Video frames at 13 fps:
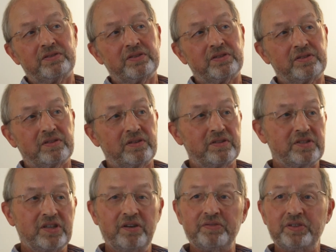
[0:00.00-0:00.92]
the
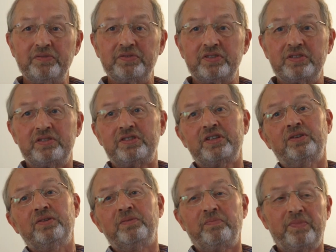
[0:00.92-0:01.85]
Conservatives
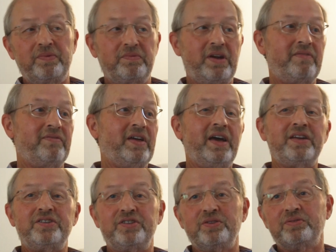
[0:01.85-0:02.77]
still have that
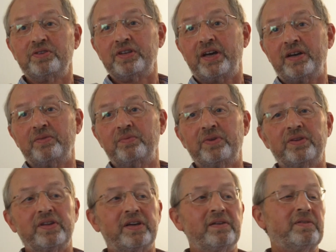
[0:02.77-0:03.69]
attitude today
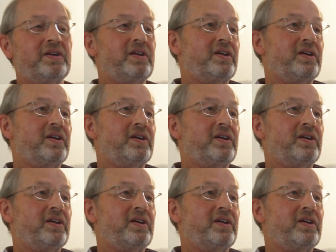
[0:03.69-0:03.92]
with their